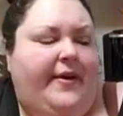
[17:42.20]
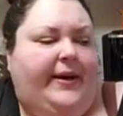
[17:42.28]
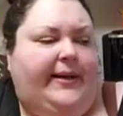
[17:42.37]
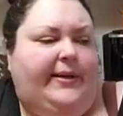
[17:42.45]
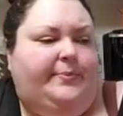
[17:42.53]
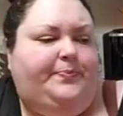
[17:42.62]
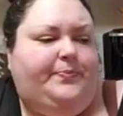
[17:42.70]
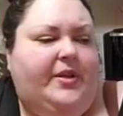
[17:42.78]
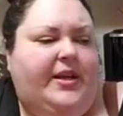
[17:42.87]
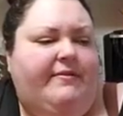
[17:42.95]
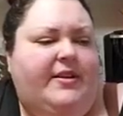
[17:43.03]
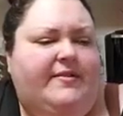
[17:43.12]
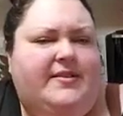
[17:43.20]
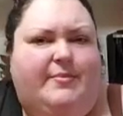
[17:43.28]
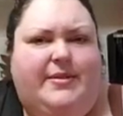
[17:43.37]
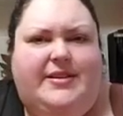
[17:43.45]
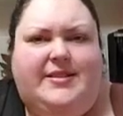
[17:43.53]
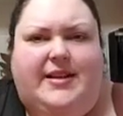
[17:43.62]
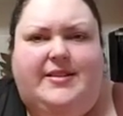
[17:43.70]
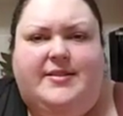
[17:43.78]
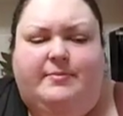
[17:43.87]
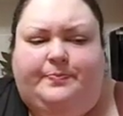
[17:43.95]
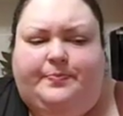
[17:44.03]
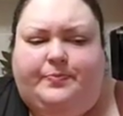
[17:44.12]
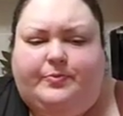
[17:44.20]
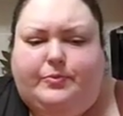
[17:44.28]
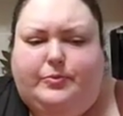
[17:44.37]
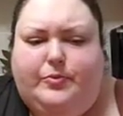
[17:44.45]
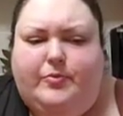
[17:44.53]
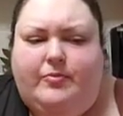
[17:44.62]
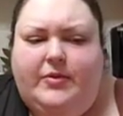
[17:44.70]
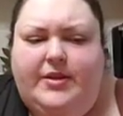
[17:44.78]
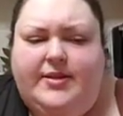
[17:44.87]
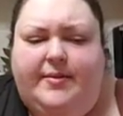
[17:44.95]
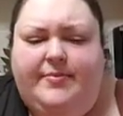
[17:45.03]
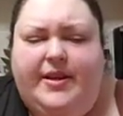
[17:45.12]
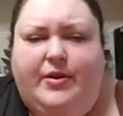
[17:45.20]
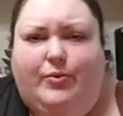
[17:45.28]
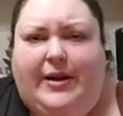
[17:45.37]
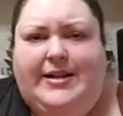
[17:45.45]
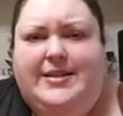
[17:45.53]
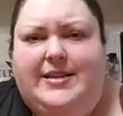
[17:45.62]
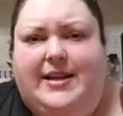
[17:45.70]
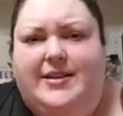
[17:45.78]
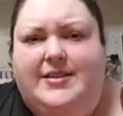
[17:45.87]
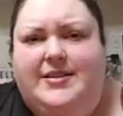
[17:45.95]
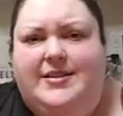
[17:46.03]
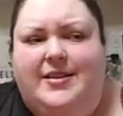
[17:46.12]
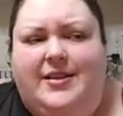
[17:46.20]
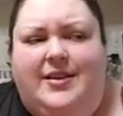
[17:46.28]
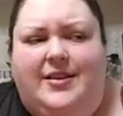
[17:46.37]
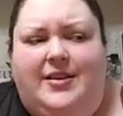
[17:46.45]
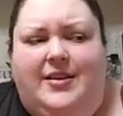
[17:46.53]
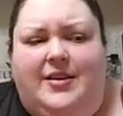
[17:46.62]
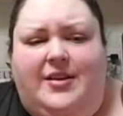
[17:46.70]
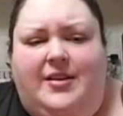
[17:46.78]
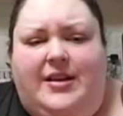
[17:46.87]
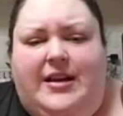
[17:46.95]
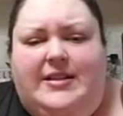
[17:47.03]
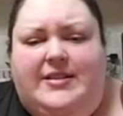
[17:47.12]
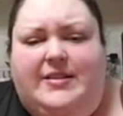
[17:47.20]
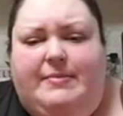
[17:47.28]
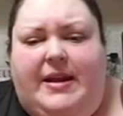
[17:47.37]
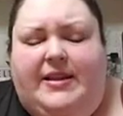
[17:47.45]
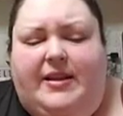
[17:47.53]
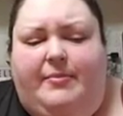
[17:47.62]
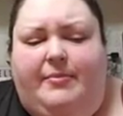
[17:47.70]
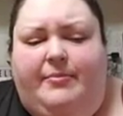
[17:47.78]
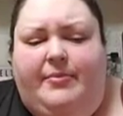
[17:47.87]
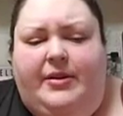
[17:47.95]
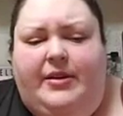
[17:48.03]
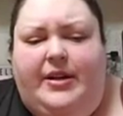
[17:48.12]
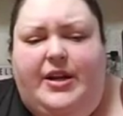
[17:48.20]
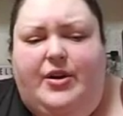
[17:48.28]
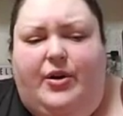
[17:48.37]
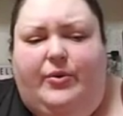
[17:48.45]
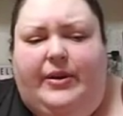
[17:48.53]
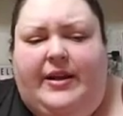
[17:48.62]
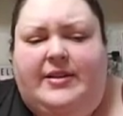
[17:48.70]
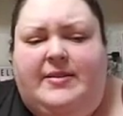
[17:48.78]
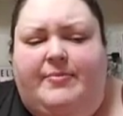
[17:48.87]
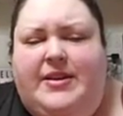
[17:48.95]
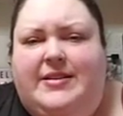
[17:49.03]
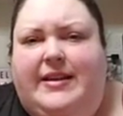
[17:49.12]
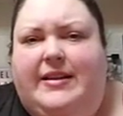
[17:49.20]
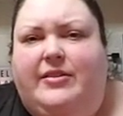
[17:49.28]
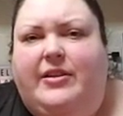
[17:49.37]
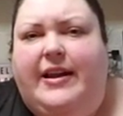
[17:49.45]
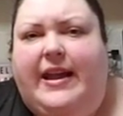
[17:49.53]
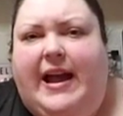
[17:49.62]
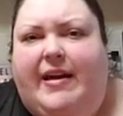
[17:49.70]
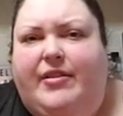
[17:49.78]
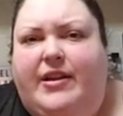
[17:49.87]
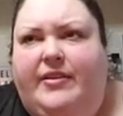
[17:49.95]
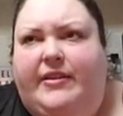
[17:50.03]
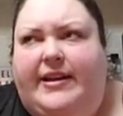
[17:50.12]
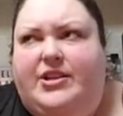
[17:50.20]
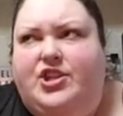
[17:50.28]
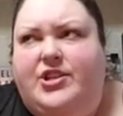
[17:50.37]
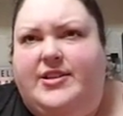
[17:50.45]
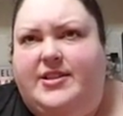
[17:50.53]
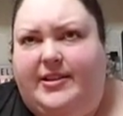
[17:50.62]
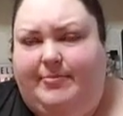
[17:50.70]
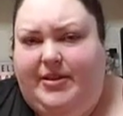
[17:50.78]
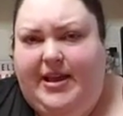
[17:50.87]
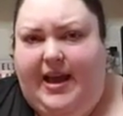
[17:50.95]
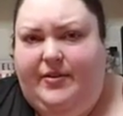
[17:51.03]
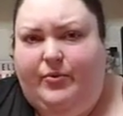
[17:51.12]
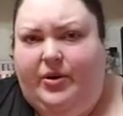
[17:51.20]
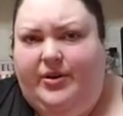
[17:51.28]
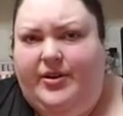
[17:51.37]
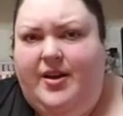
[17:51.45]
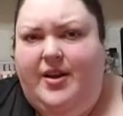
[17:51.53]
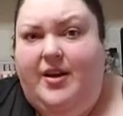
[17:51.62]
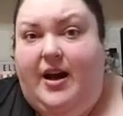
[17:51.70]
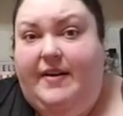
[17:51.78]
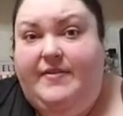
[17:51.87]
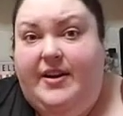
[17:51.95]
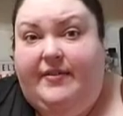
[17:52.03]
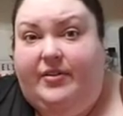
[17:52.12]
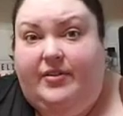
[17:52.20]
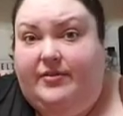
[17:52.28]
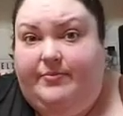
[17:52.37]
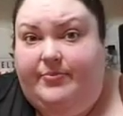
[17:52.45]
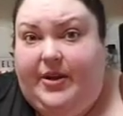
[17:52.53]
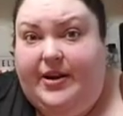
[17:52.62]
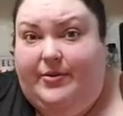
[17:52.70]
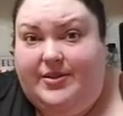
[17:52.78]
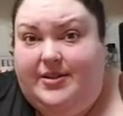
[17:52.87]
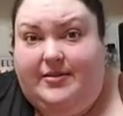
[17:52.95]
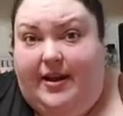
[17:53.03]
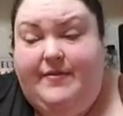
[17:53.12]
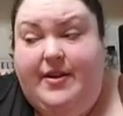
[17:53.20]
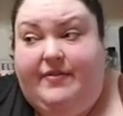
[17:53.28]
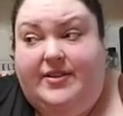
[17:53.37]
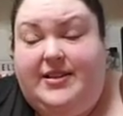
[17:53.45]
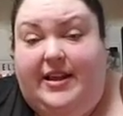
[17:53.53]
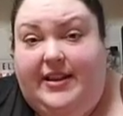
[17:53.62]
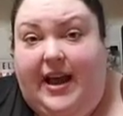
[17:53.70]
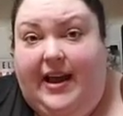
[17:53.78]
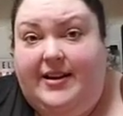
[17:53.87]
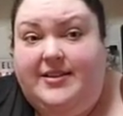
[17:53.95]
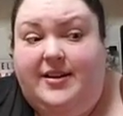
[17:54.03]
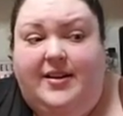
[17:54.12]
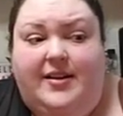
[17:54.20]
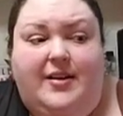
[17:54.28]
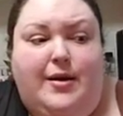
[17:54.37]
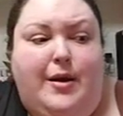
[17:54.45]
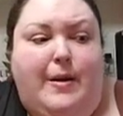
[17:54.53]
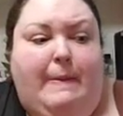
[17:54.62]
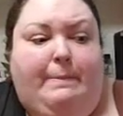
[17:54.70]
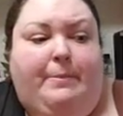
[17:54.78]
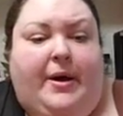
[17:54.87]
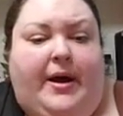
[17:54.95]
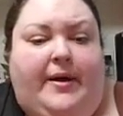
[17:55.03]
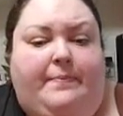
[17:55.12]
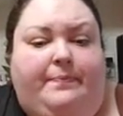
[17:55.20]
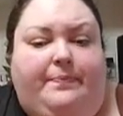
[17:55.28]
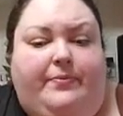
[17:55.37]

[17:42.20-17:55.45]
Even if somebody says something racist, it doesn't make them, like something like, look at Kathleen Light. She slipped the N-word. I've never said that, but